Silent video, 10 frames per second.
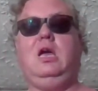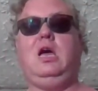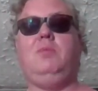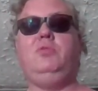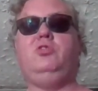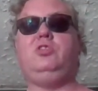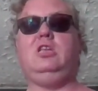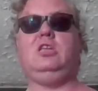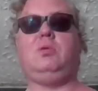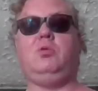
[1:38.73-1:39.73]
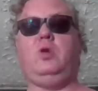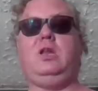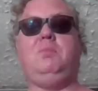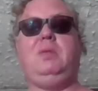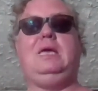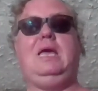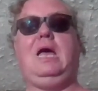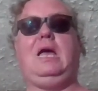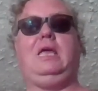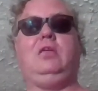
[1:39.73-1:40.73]
I'm using this, but I'm quite a big
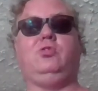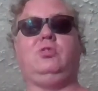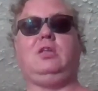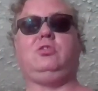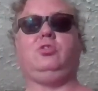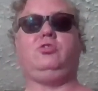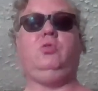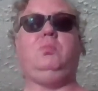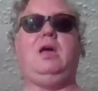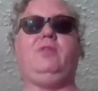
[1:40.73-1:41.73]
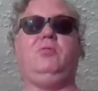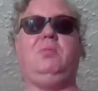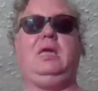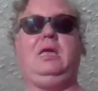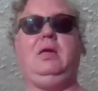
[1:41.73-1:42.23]
guy, so that's not too bad for me.